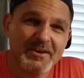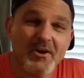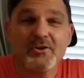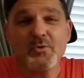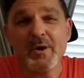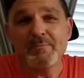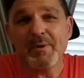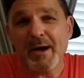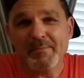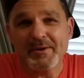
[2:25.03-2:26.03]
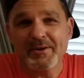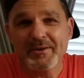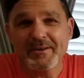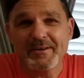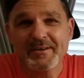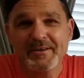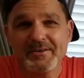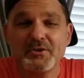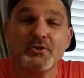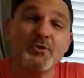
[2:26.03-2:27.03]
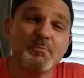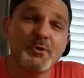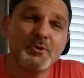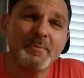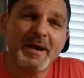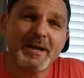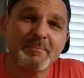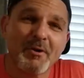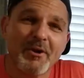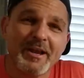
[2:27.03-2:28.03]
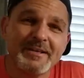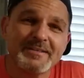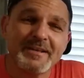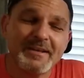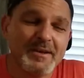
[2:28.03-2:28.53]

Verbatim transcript: Are you unpopular? Do you poop out at parties?